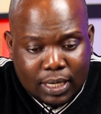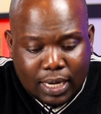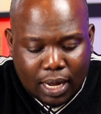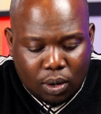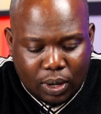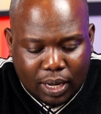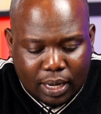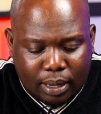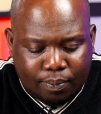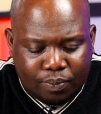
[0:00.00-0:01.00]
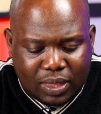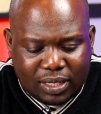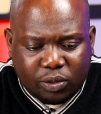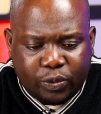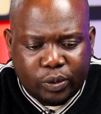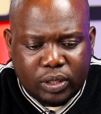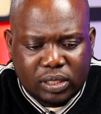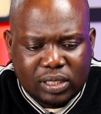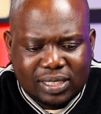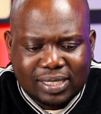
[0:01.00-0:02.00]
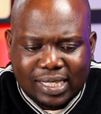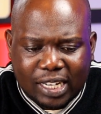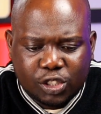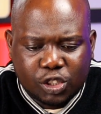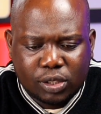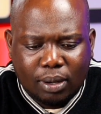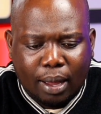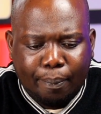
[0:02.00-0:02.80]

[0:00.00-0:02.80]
Now there's a search